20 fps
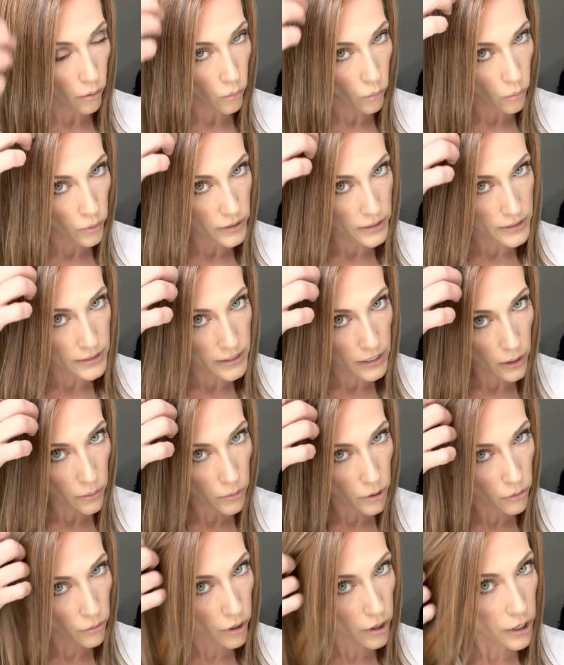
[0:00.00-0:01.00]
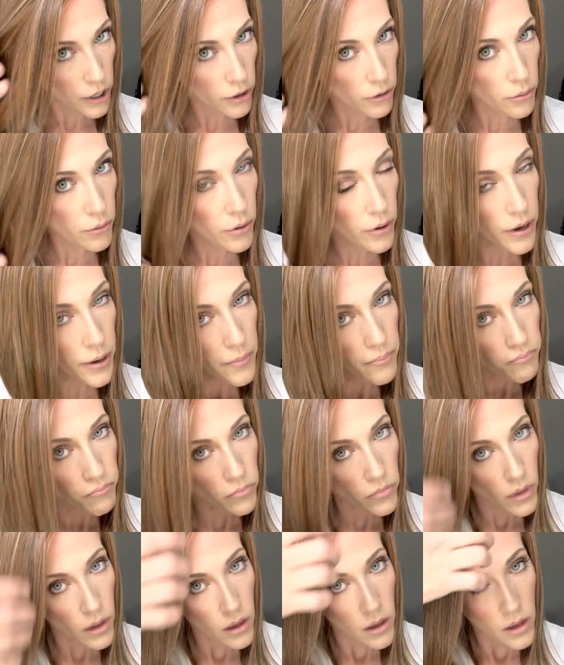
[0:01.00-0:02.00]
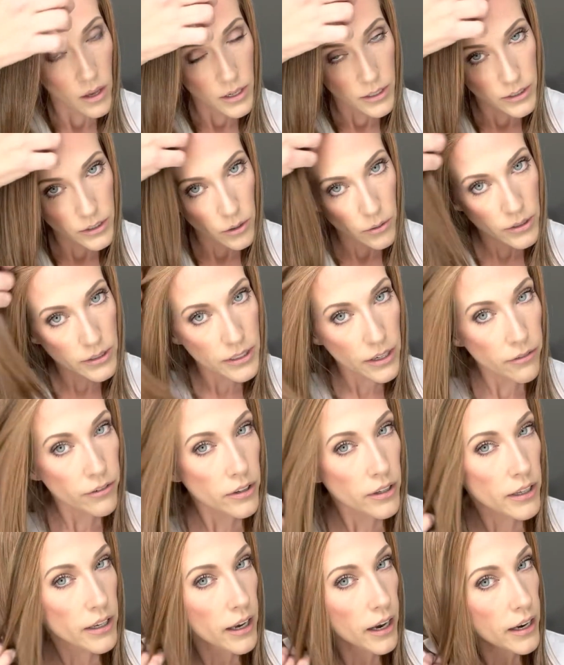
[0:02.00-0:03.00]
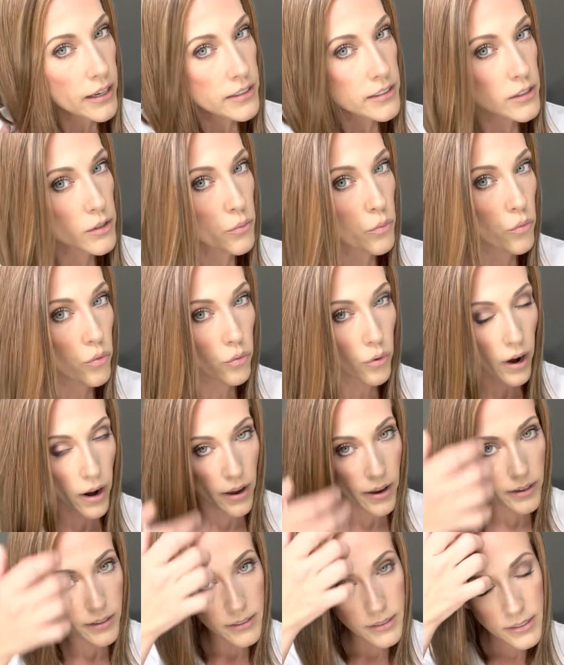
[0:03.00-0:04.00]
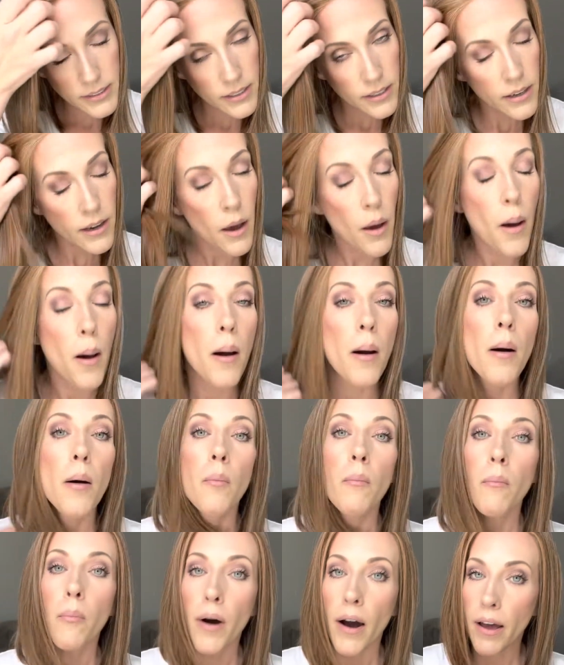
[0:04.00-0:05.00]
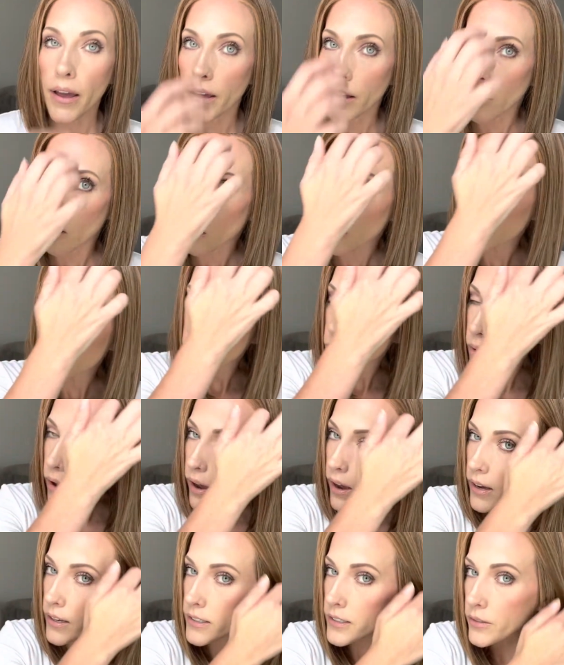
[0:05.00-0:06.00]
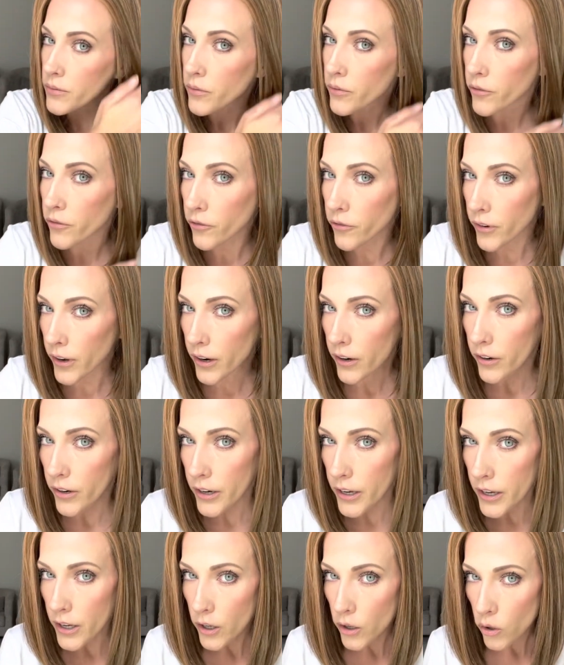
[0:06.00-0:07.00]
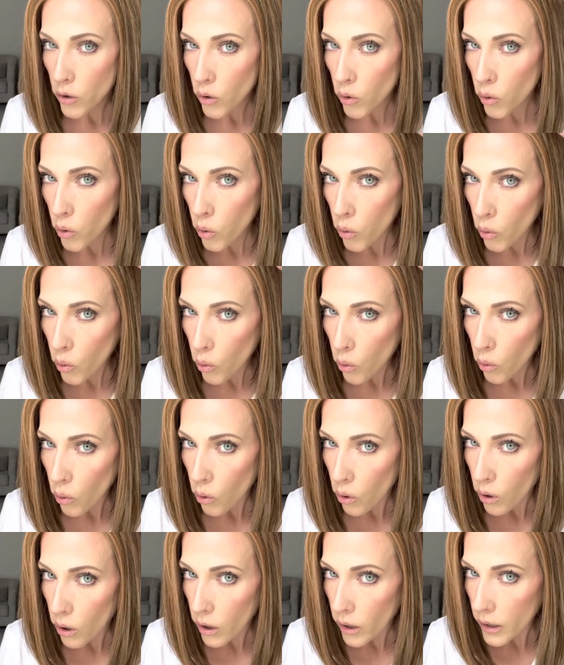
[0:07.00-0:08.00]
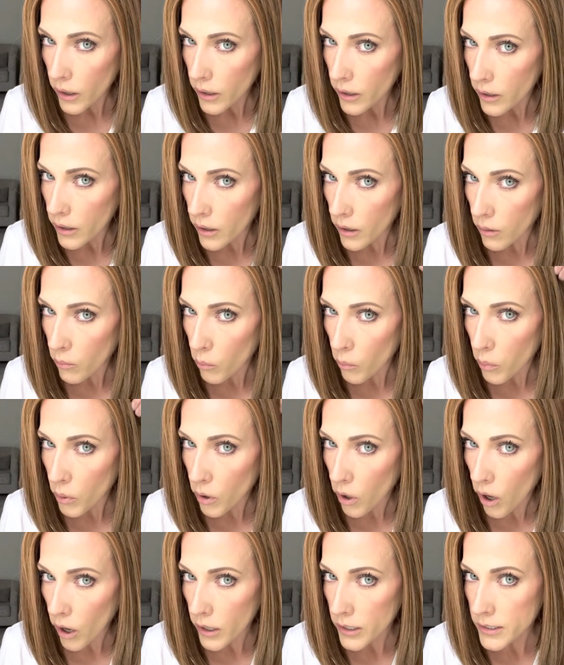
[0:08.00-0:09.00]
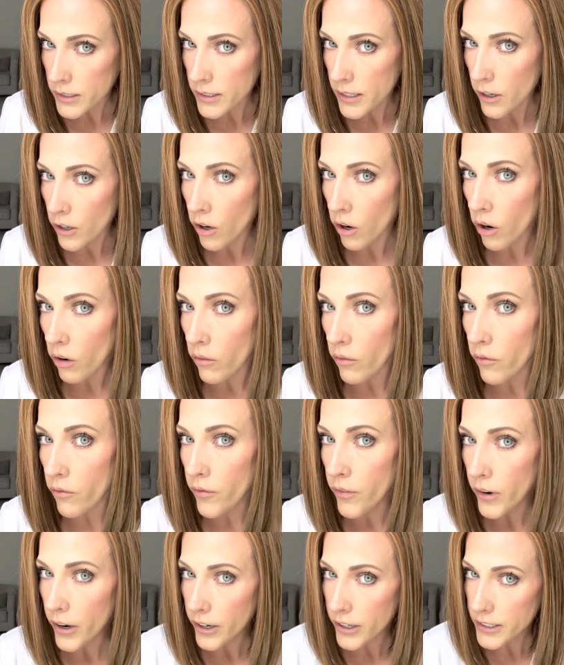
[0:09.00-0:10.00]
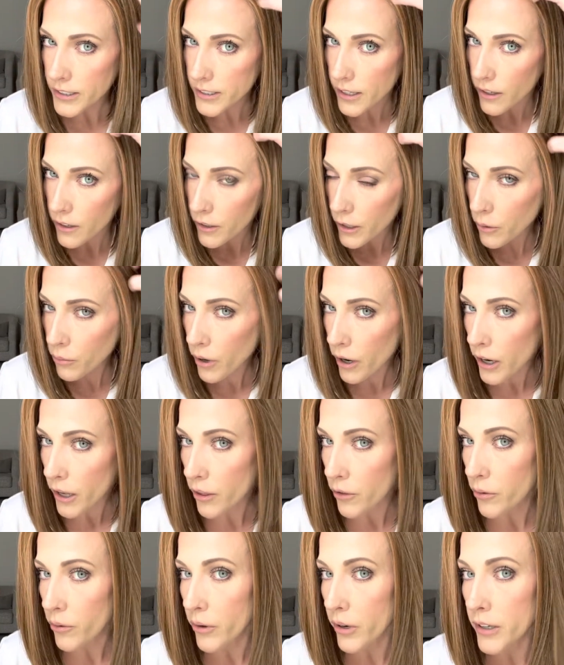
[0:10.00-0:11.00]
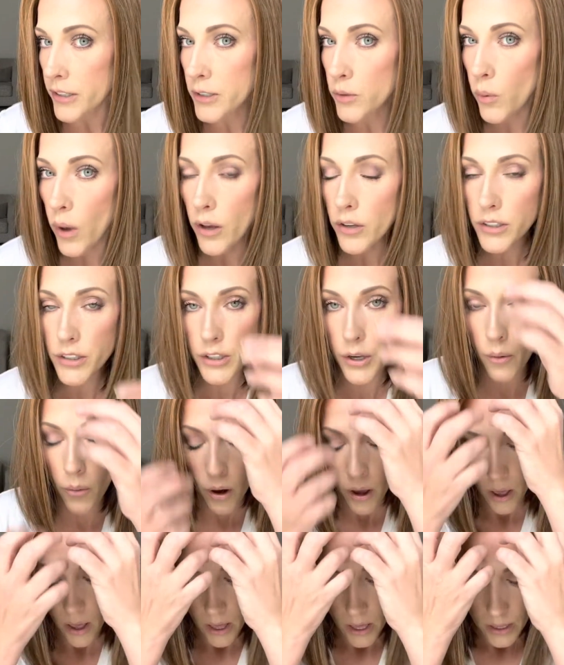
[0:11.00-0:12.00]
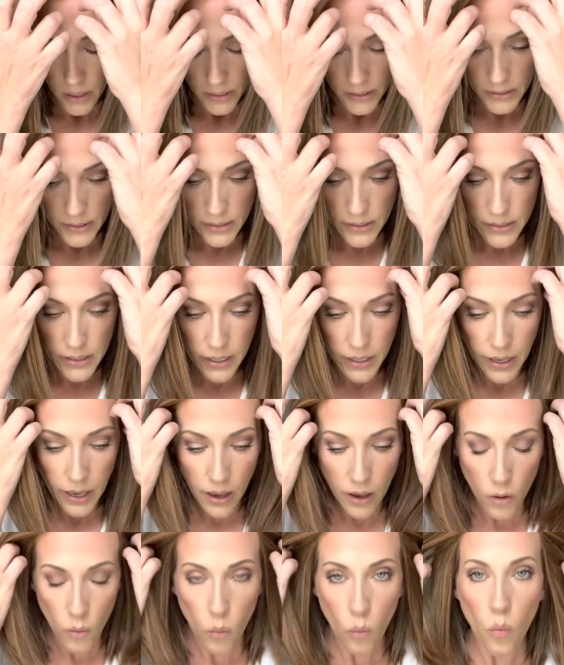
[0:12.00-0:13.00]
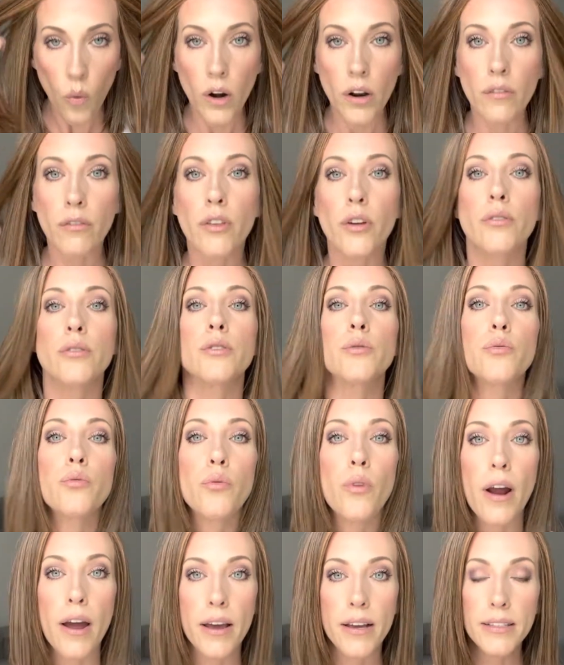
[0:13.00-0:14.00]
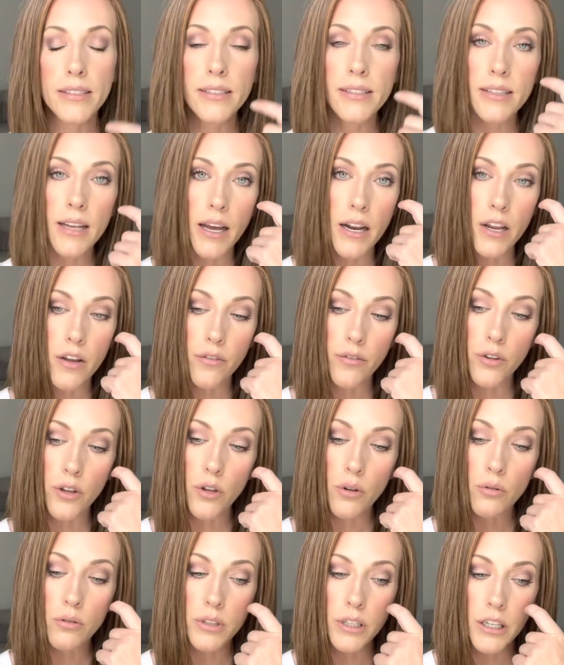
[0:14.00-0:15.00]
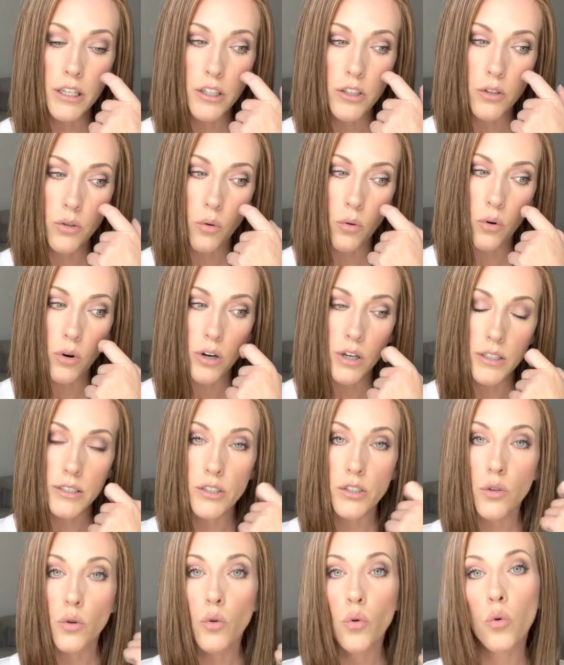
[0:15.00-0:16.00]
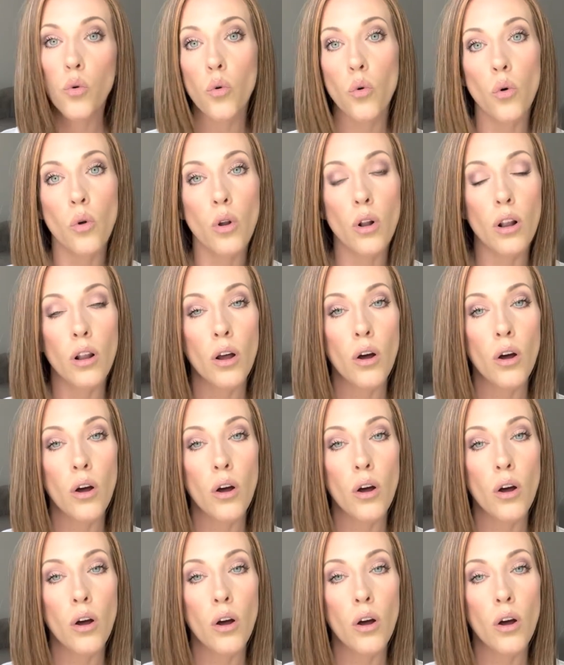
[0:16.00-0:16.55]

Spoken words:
with cinnamon running through it. So it definitely has some reds, but it also has some very cool blondes that are very subtly running through it as well. So this is, again, one of those reds that if you lean towards cool